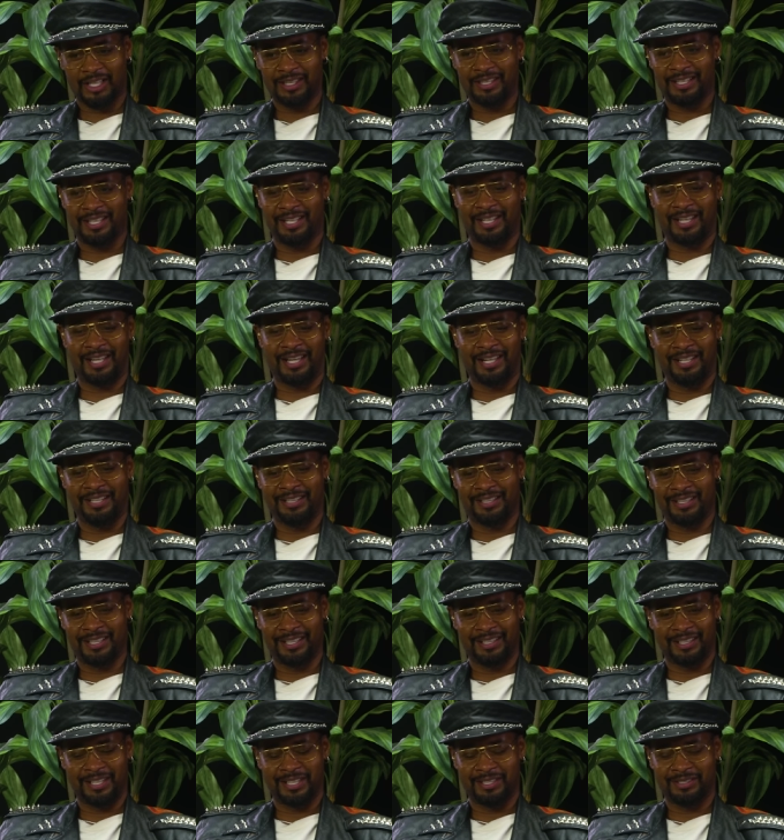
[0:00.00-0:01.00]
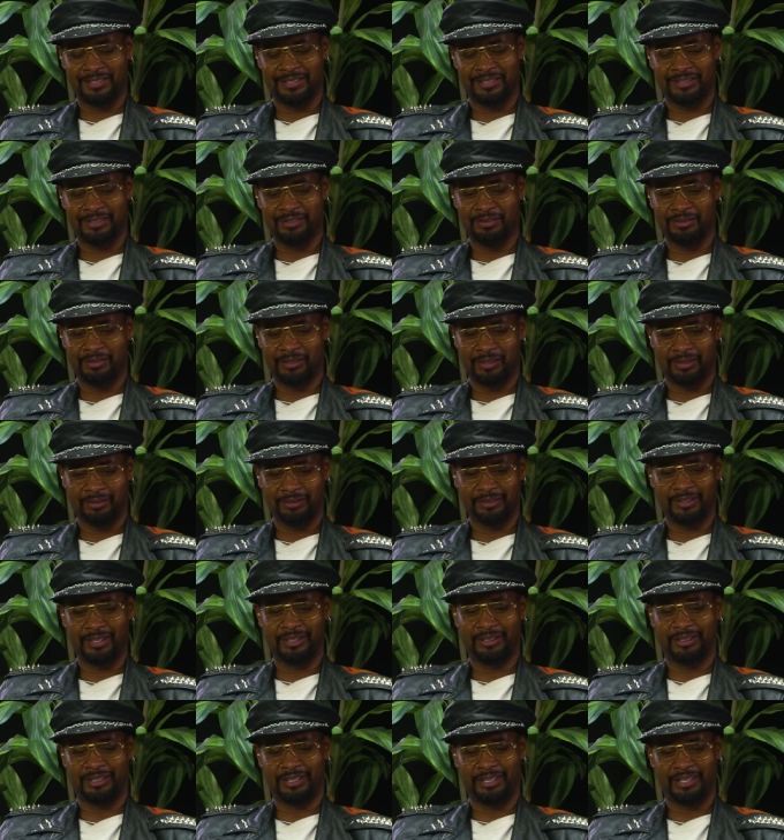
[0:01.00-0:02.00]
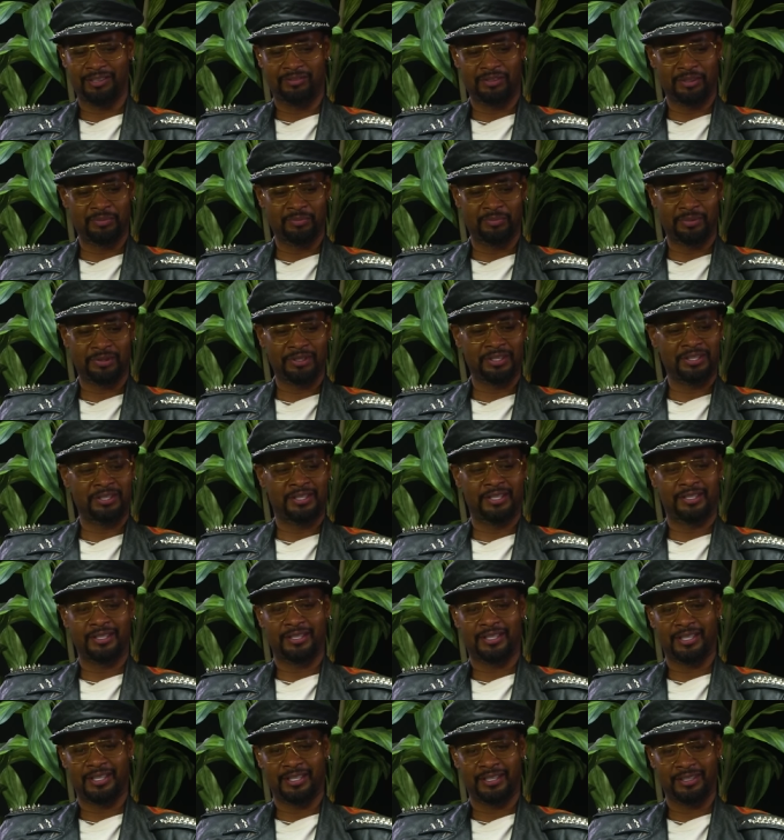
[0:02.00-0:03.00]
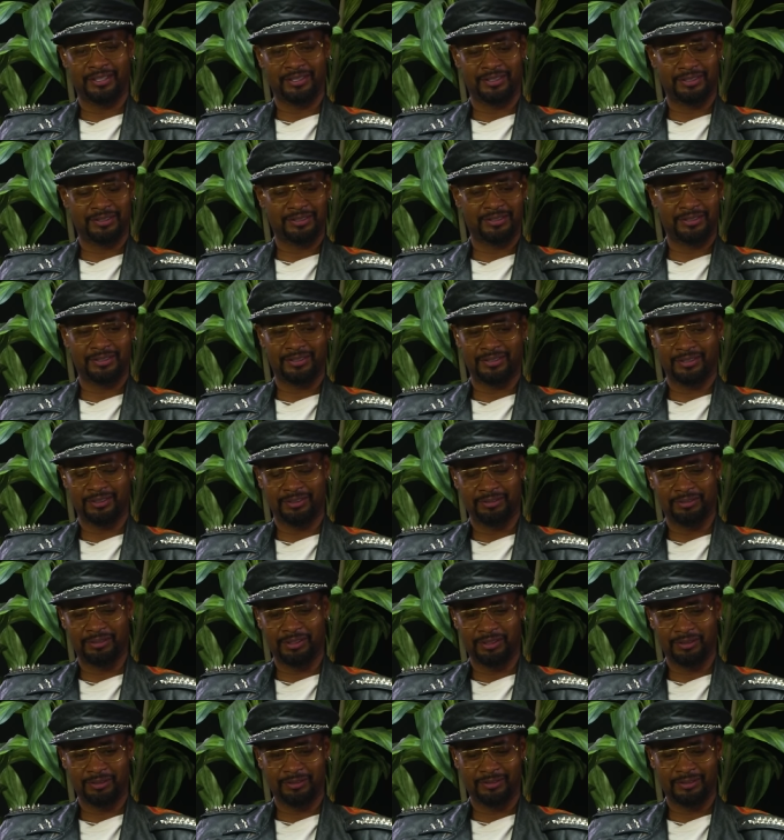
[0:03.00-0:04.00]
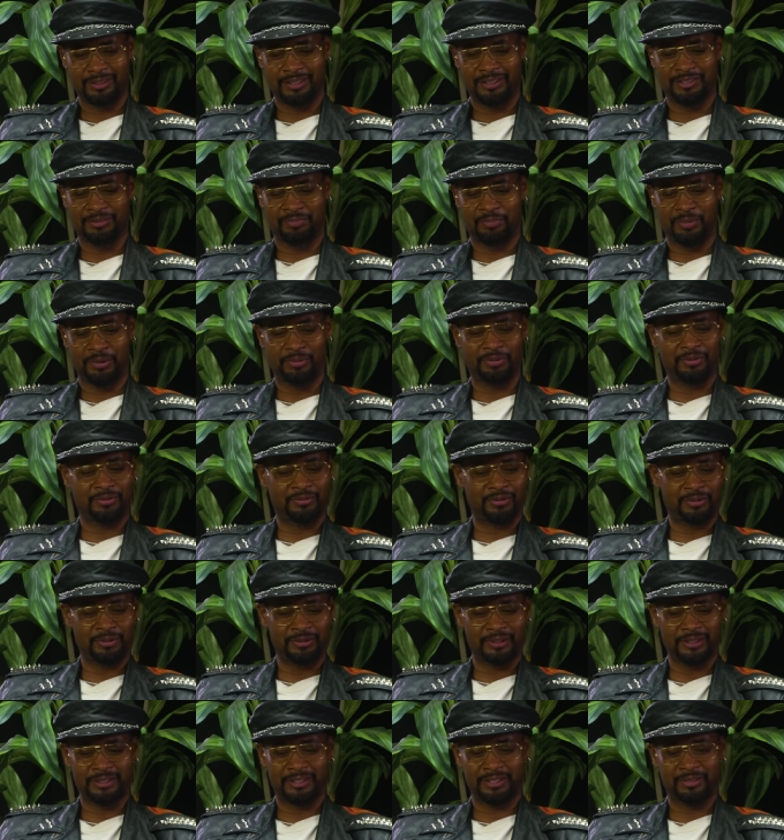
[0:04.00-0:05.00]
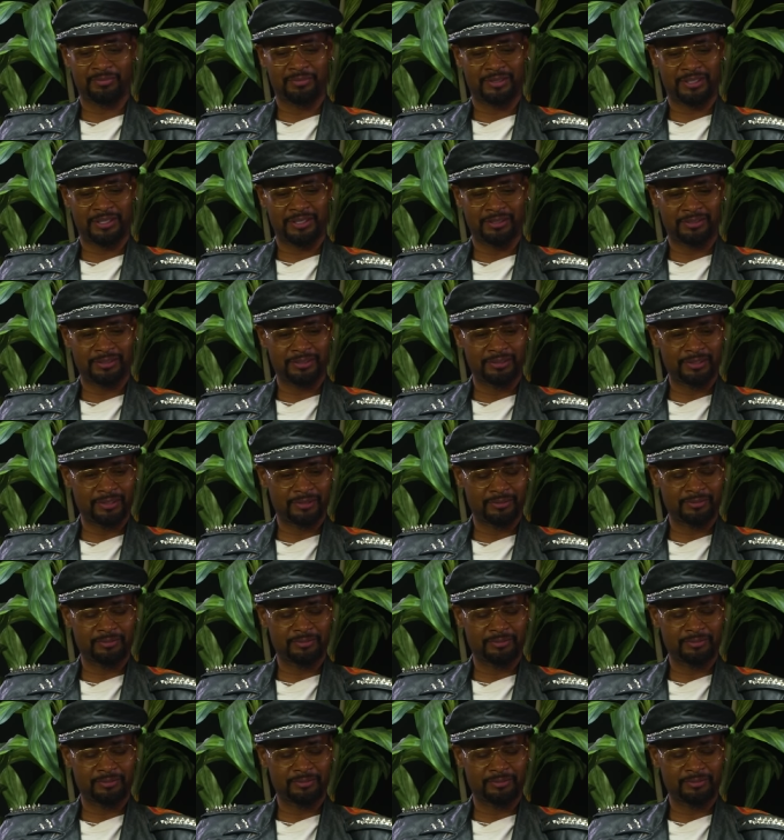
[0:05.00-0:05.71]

I think anything that's, you know, a living, breathing thing is, you know, it's beautiful in some sense, you